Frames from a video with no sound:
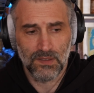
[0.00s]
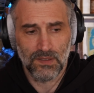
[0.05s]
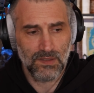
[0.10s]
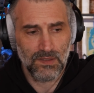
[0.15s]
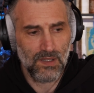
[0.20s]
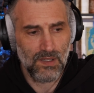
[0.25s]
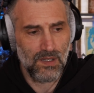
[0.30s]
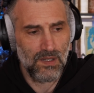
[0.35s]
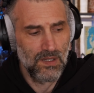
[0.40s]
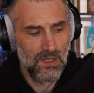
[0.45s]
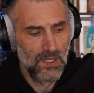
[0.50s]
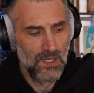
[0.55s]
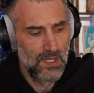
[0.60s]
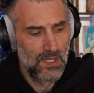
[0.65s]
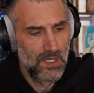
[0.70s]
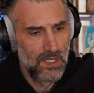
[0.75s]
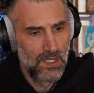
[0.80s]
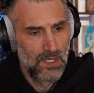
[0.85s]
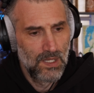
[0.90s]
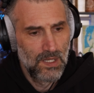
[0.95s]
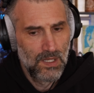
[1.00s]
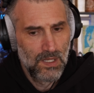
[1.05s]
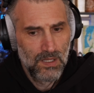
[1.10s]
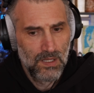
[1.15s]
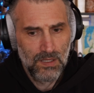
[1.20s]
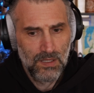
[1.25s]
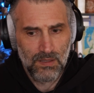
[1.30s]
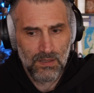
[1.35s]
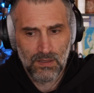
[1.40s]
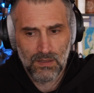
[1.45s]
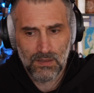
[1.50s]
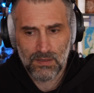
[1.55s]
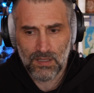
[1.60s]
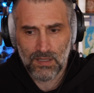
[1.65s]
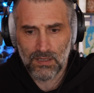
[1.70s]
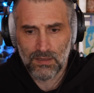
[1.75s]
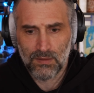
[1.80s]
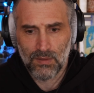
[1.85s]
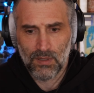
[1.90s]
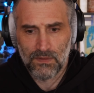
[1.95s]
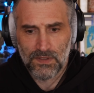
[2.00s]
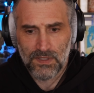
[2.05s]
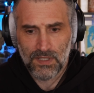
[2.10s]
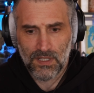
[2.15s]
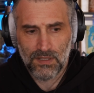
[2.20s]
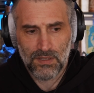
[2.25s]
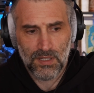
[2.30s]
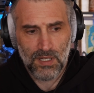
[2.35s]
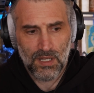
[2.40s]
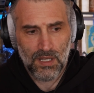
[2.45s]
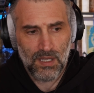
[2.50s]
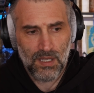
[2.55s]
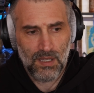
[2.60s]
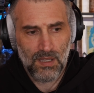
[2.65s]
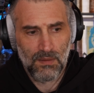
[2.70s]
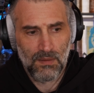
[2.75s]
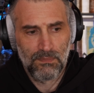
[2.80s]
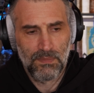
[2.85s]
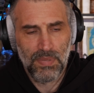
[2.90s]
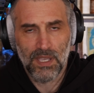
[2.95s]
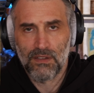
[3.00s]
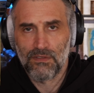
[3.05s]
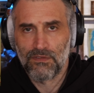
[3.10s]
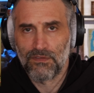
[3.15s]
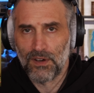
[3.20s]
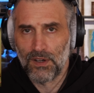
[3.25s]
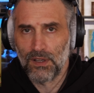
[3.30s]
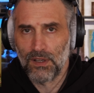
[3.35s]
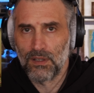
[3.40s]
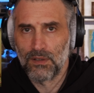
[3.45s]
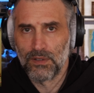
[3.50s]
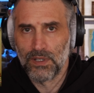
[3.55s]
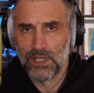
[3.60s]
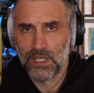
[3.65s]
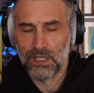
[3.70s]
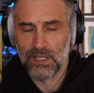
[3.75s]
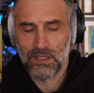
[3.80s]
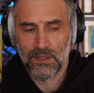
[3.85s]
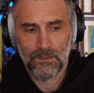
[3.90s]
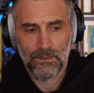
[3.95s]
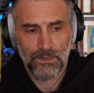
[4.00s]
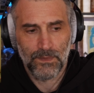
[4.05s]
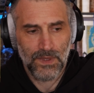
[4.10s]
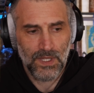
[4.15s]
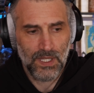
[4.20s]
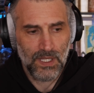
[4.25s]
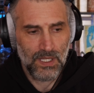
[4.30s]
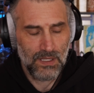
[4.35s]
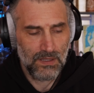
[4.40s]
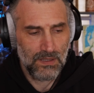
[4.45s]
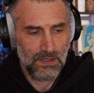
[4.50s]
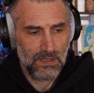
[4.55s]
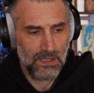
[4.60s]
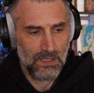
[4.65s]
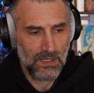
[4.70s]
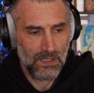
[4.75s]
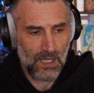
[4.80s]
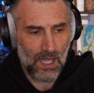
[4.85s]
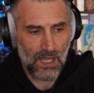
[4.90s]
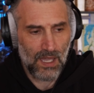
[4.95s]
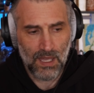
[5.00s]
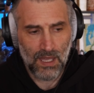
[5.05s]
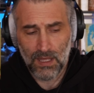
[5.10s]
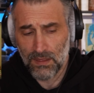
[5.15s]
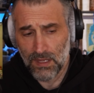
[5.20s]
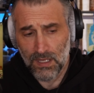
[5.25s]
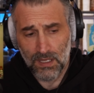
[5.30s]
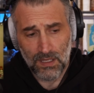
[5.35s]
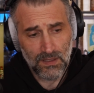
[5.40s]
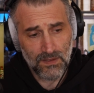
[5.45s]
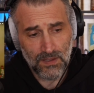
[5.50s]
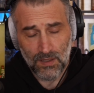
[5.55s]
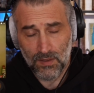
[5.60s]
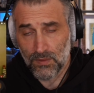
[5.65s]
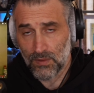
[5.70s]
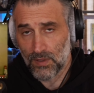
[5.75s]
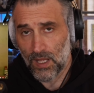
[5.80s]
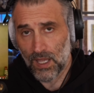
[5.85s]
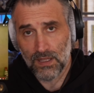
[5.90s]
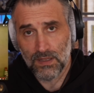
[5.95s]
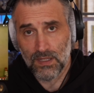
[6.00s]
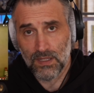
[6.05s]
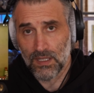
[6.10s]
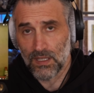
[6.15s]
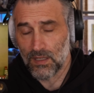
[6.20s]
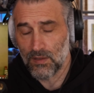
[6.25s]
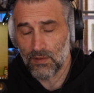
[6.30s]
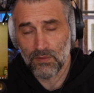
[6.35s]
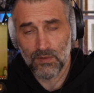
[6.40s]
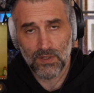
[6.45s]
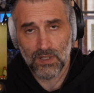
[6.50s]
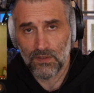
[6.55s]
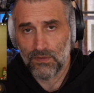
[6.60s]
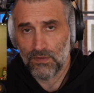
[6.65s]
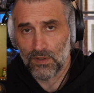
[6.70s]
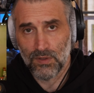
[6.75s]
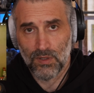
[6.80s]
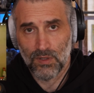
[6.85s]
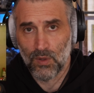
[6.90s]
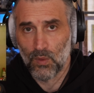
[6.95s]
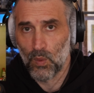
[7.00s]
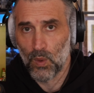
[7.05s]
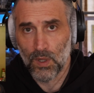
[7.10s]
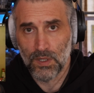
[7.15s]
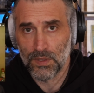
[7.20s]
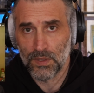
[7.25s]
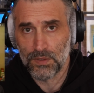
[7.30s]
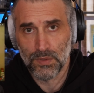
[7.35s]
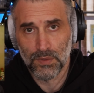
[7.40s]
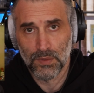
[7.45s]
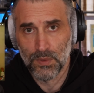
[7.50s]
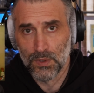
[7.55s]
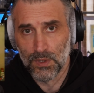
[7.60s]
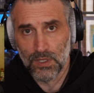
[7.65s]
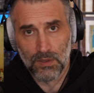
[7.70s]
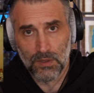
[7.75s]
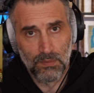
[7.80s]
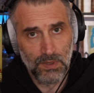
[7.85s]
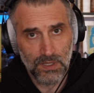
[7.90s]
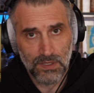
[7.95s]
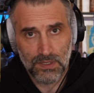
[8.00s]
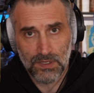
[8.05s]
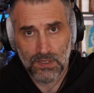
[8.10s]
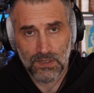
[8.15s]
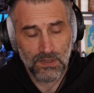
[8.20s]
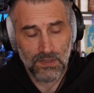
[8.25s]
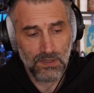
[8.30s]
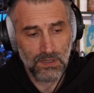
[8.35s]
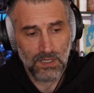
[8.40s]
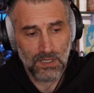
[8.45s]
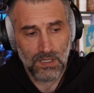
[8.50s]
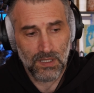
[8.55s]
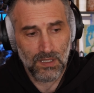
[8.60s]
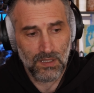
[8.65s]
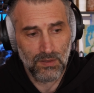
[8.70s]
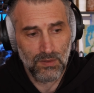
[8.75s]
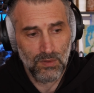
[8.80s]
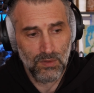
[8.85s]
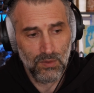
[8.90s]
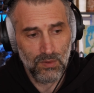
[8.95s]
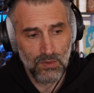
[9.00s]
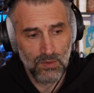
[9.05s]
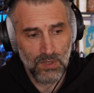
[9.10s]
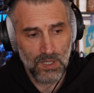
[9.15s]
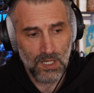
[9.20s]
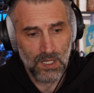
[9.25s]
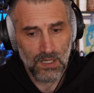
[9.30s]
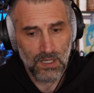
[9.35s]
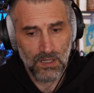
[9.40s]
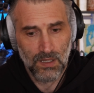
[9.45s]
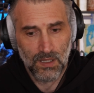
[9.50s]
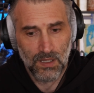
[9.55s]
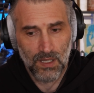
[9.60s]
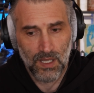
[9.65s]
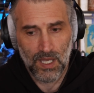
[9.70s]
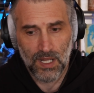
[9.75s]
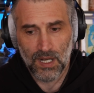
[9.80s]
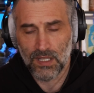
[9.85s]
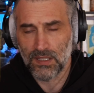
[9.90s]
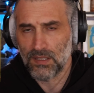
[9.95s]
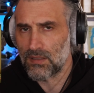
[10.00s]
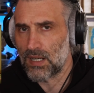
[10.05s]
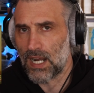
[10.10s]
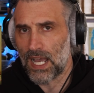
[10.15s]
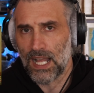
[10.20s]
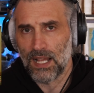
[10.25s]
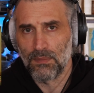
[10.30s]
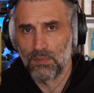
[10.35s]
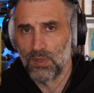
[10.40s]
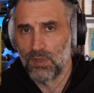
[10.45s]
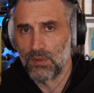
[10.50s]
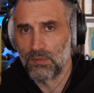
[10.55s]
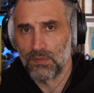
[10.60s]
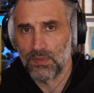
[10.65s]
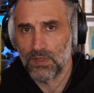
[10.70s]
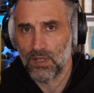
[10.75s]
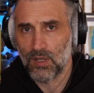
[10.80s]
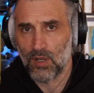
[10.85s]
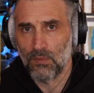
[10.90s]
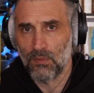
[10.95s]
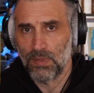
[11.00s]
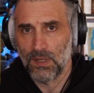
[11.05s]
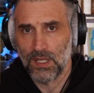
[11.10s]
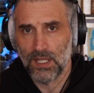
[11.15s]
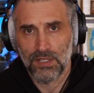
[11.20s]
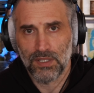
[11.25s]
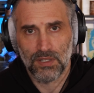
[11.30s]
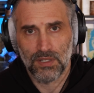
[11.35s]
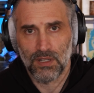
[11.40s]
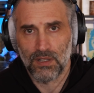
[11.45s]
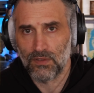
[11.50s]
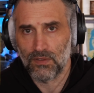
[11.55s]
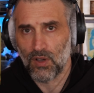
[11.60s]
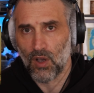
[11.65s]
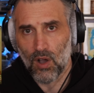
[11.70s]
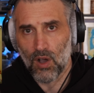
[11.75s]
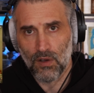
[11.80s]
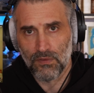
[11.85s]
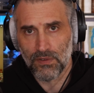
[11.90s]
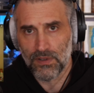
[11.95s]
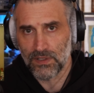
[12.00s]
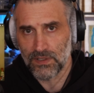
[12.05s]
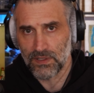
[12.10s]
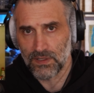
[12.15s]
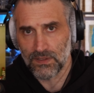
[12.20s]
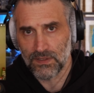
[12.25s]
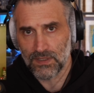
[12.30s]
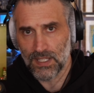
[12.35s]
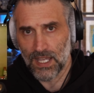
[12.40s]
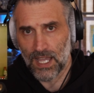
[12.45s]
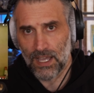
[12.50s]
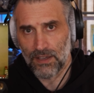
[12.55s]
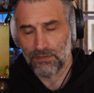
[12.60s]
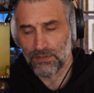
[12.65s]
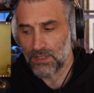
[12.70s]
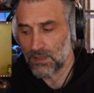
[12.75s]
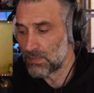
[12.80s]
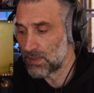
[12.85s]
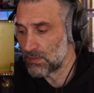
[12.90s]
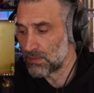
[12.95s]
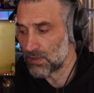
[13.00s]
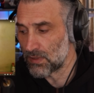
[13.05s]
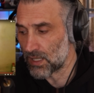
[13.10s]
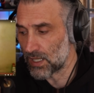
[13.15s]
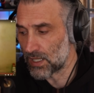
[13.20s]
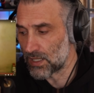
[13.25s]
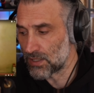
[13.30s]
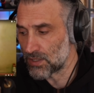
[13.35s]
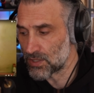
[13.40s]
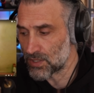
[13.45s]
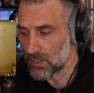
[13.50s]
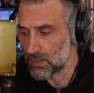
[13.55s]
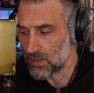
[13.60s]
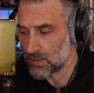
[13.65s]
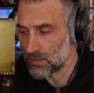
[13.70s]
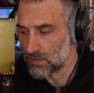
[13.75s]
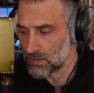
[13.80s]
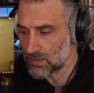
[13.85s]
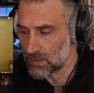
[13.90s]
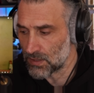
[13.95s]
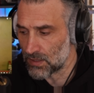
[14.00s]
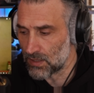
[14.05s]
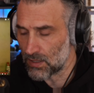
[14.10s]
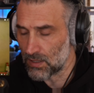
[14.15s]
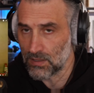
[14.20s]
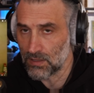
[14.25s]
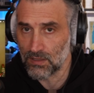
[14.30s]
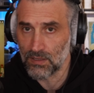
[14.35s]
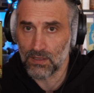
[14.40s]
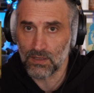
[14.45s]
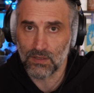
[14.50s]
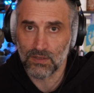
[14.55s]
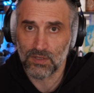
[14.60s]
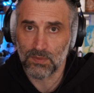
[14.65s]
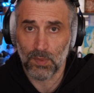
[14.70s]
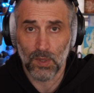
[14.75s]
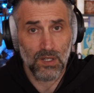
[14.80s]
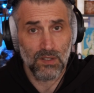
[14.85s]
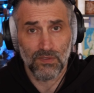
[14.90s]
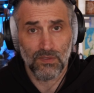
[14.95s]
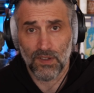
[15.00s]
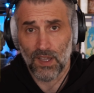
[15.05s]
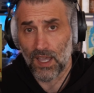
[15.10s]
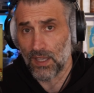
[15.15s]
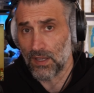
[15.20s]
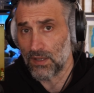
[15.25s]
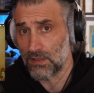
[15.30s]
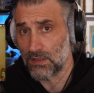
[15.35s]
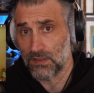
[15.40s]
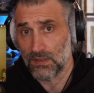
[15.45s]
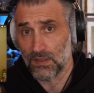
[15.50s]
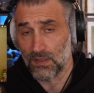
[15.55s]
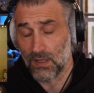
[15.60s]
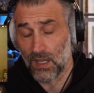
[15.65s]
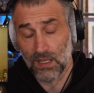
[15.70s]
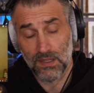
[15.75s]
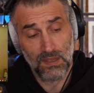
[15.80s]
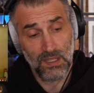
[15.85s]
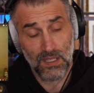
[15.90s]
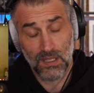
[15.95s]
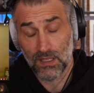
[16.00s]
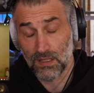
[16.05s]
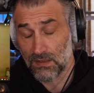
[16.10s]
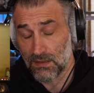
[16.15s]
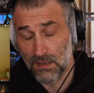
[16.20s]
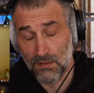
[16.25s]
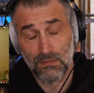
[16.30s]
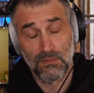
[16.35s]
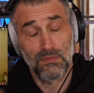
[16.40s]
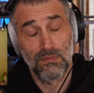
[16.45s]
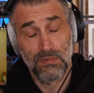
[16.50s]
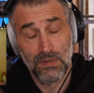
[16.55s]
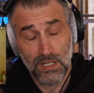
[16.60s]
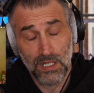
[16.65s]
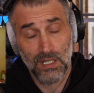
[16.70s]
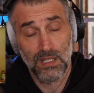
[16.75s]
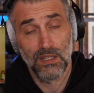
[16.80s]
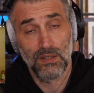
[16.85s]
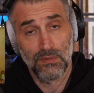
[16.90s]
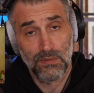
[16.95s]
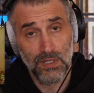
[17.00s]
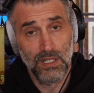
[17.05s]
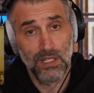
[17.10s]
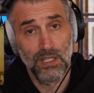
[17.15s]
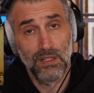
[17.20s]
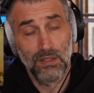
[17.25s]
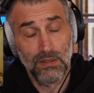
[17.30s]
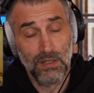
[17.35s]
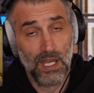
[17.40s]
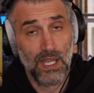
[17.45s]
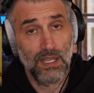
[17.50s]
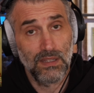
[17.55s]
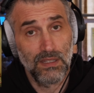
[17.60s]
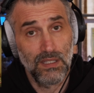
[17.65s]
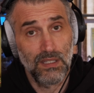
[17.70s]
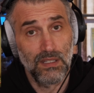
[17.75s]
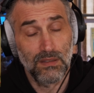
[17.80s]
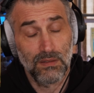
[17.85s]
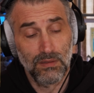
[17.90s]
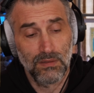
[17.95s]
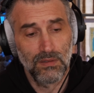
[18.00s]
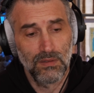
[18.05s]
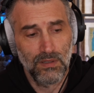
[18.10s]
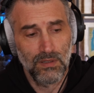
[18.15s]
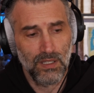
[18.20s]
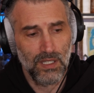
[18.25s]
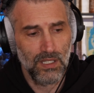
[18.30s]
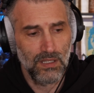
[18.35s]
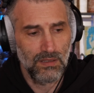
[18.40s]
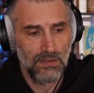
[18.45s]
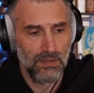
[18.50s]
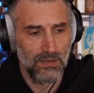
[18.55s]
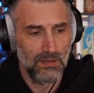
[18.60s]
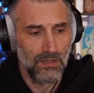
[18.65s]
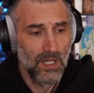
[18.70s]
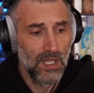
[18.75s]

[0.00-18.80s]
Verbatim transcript: So you start to have such a big following that I think it's a good idea, even if you don't want a tour, but just do another album, compilation of covers and stuff that people can enjoy also on Spotify or so. I think it's a really, really good idea to look into.